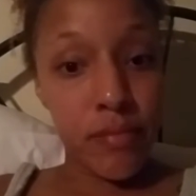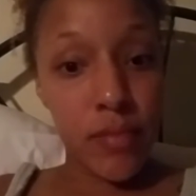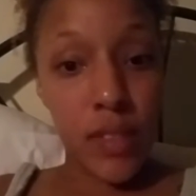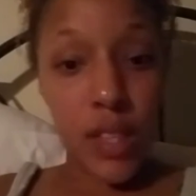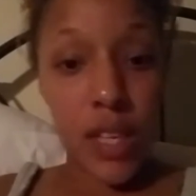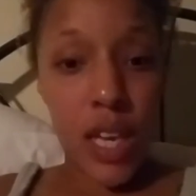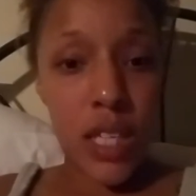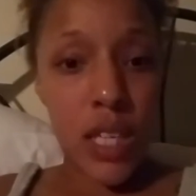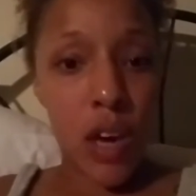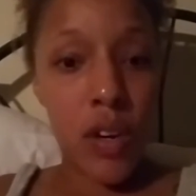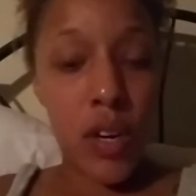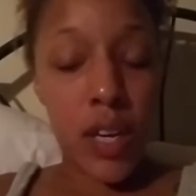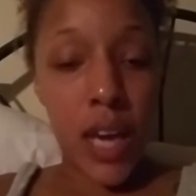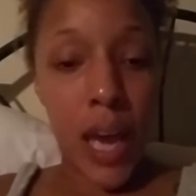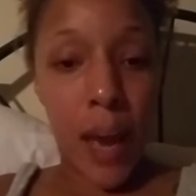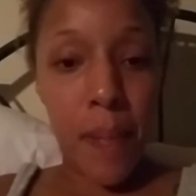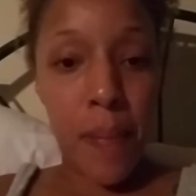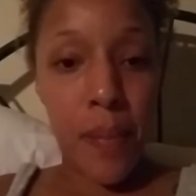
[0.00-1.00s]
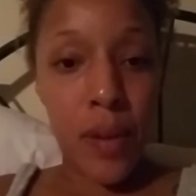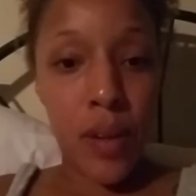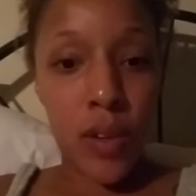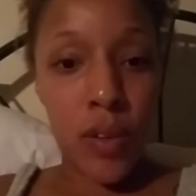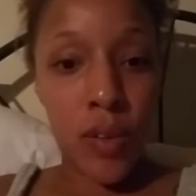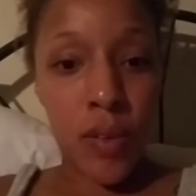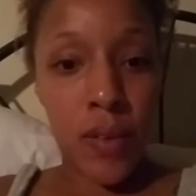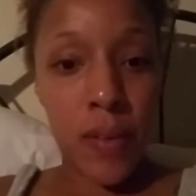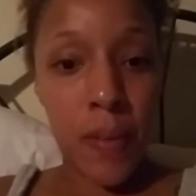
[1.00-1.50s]
That's all they're capable of
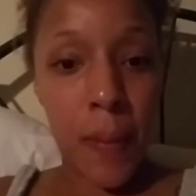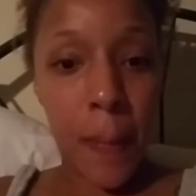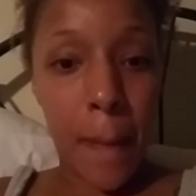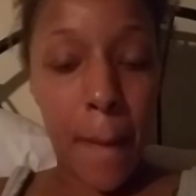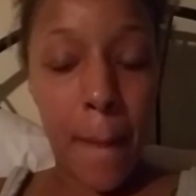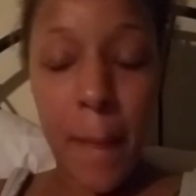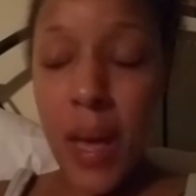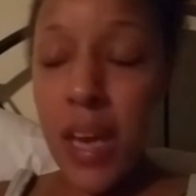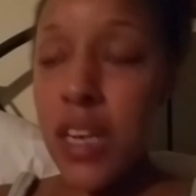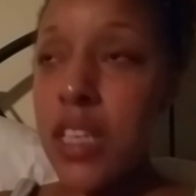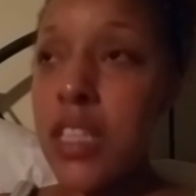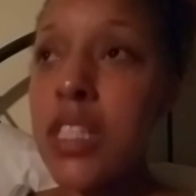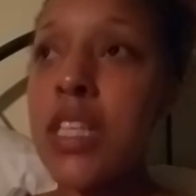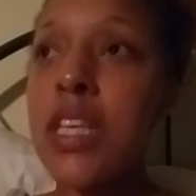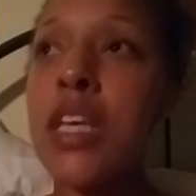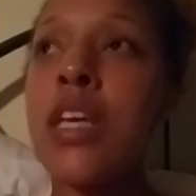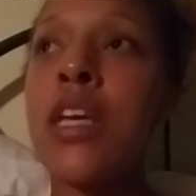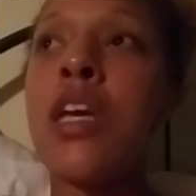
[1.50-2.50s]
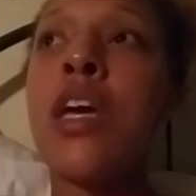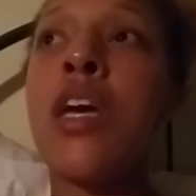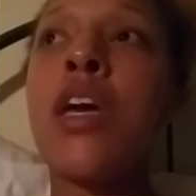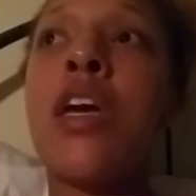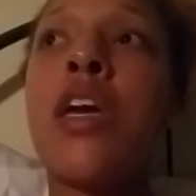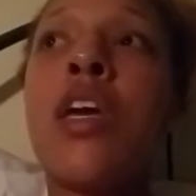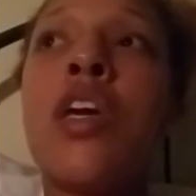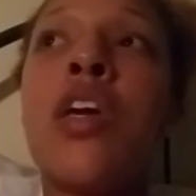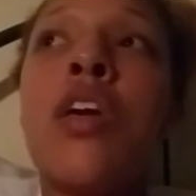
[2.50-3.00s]
doing. That is the
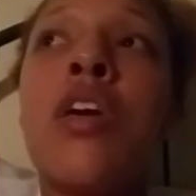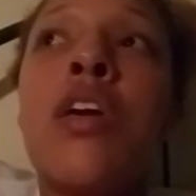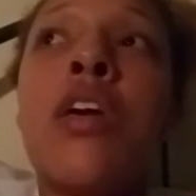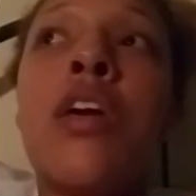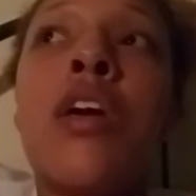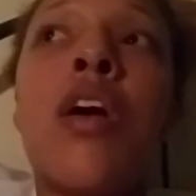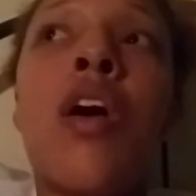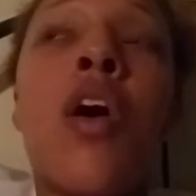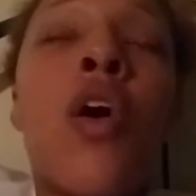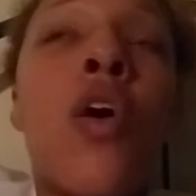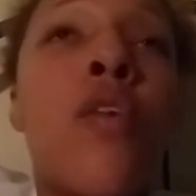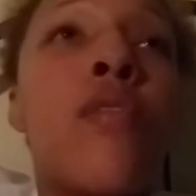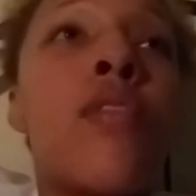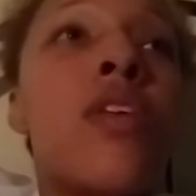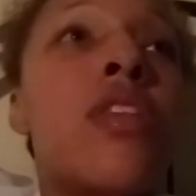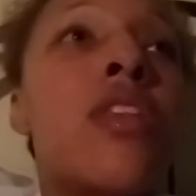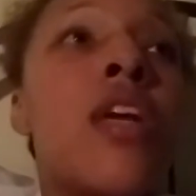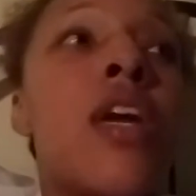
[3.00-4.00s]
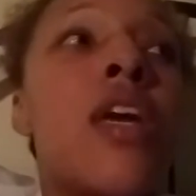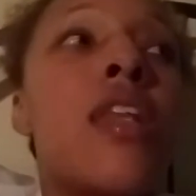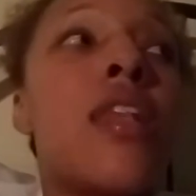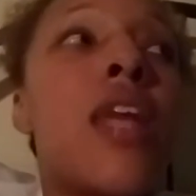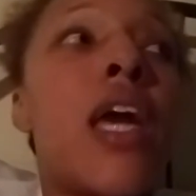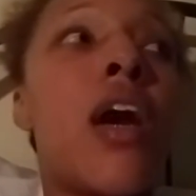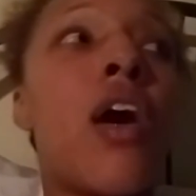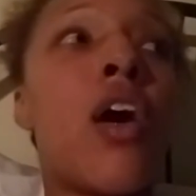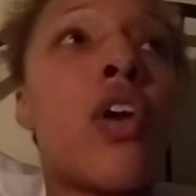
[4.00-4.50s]
only thing
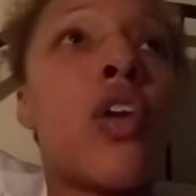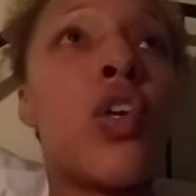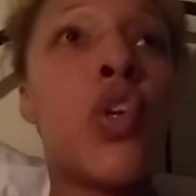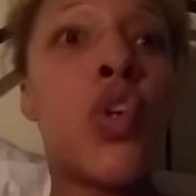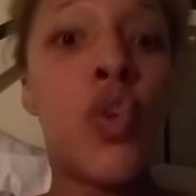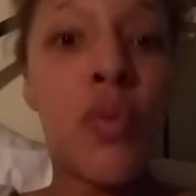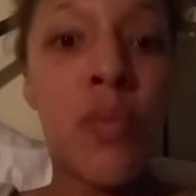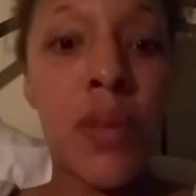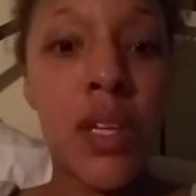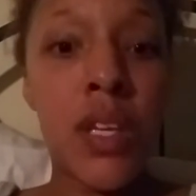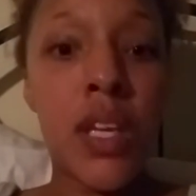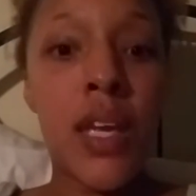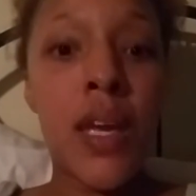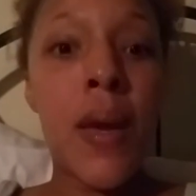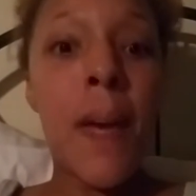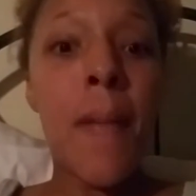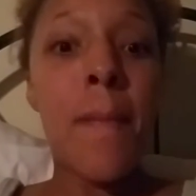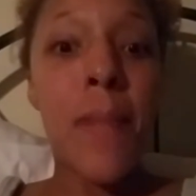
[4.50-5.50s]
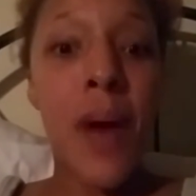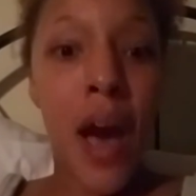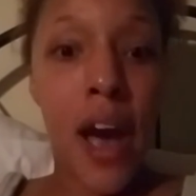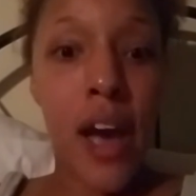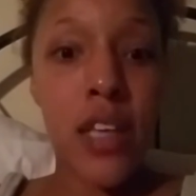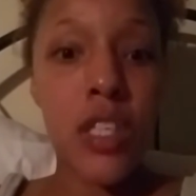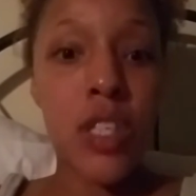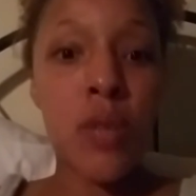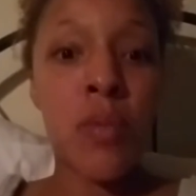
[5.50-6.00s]
they are humanly
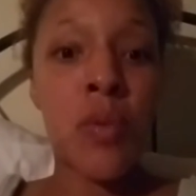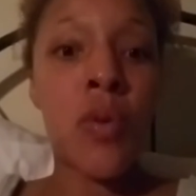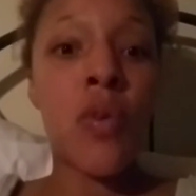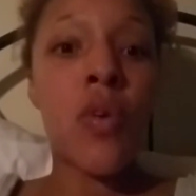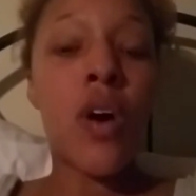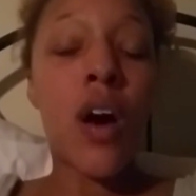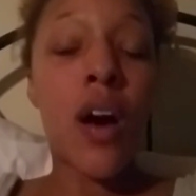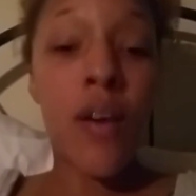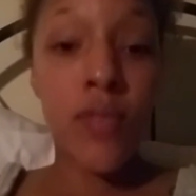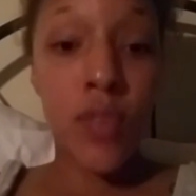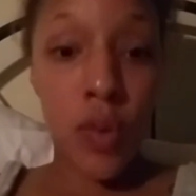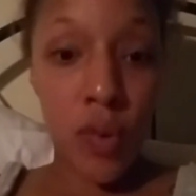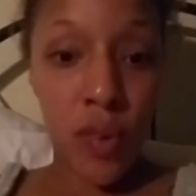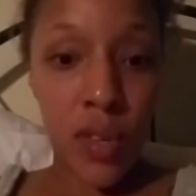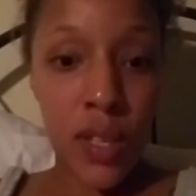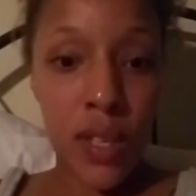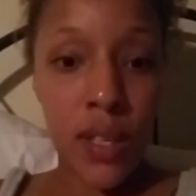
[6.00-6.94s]
possible of doing.